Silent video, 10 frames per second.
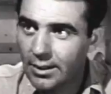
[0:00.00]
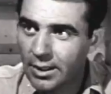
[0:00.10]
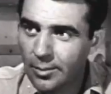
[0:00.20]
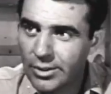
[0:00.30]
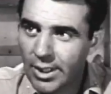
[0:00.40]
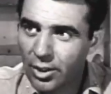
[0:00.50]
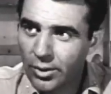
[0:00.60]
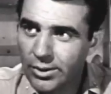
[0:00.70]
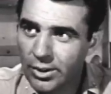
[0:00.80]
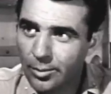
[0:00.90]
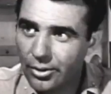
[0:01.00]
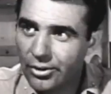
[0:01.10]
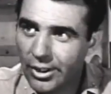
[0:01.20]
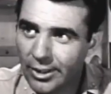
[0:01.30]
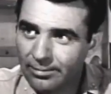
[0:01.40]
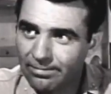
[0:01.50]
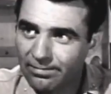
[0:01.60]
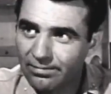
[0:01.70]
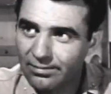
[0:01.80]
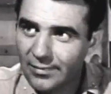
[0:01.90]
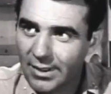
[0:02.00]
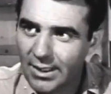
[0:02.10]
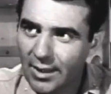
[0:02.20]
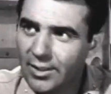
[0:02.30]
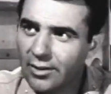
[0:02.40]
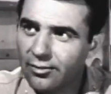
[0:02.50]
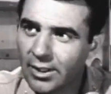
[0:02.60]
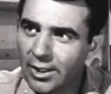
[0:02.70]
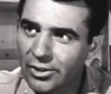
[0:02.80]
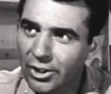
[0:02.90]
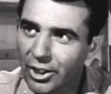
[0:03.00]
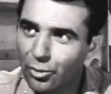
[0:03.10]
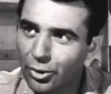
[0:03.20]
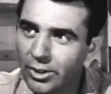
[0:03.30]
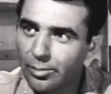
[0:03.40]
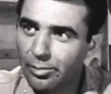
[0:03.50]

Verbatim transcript: It comes down to one simple thing. I've got a feeling it's going to get real